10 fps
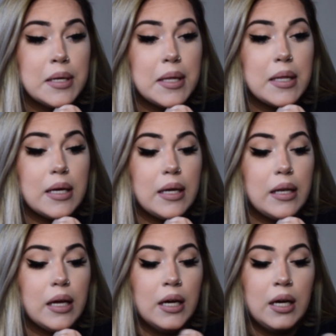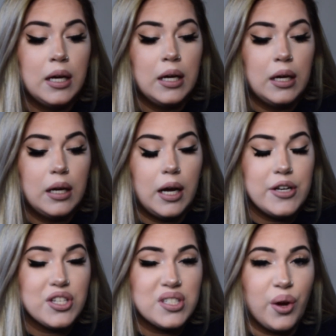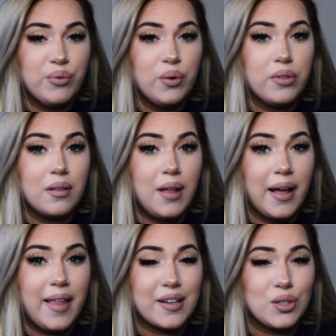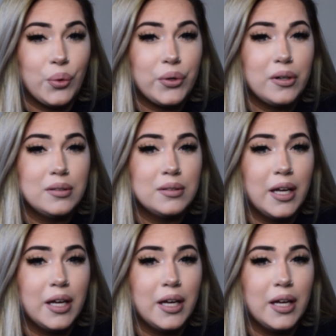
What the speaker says: And then I just toned it with a lilac toner